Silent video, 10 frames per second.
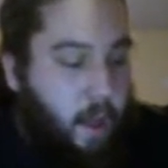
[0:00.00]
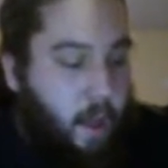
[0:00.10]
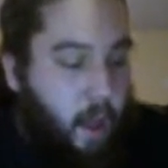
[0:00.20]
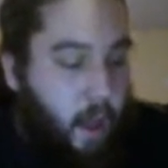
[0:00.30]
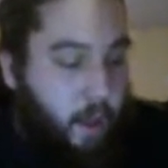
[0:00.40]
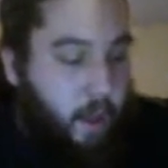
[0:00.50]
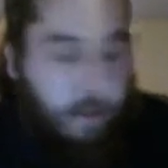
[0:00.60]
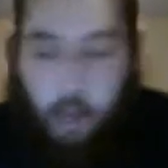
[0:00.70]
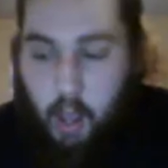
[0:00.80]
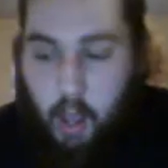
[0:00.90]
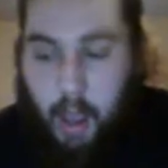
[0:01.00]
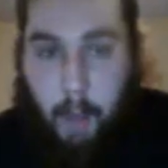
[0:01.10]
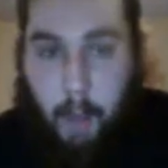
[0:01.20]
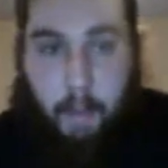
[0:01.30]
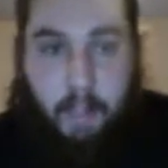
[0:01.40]
and saw a
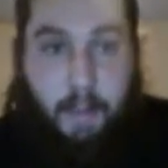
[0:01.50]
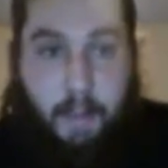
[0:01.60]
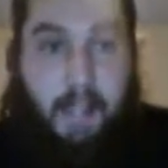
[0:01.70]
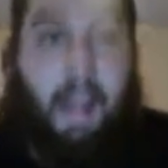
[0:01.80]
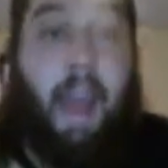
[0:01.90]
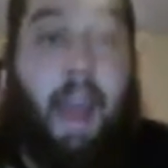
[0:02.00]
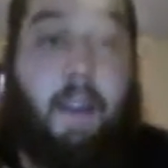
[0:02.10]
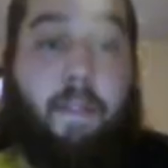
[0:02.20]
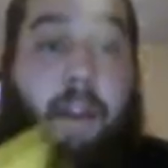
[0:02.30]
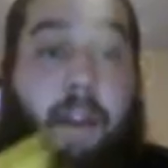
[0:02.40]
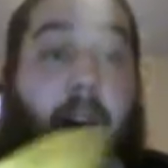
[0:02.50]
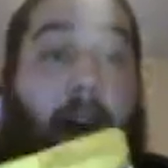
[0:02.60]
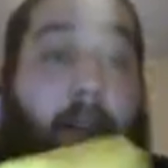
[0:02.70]
Bee Tek 5.